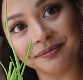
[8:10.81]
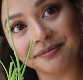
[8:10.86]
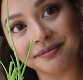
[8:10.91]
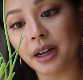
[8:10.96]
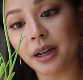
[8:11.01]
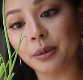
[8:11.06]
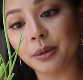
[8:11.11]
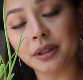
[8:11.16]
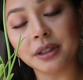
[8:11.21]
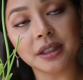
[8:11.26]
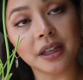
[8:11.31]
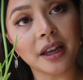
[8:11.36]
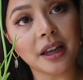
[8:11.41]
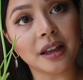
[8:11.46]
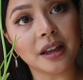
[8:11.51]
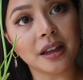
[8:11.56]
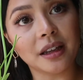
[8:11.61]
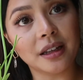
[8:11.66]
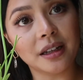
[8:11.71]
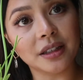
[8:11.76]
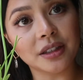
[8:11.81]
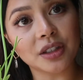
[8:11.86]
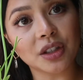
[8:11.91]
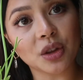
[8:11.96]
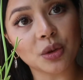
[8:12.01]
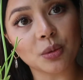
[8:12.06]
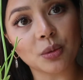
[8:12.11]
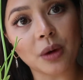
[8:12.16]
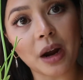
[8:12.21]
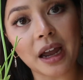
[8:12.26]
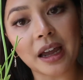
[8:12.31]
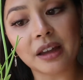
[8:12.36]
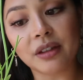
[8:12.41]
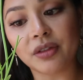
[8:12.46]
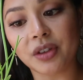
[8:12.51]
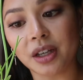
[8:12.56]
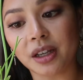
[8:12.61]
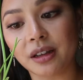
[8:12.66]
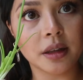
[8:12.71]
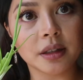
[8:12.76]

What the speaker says: I will say, it is thriving.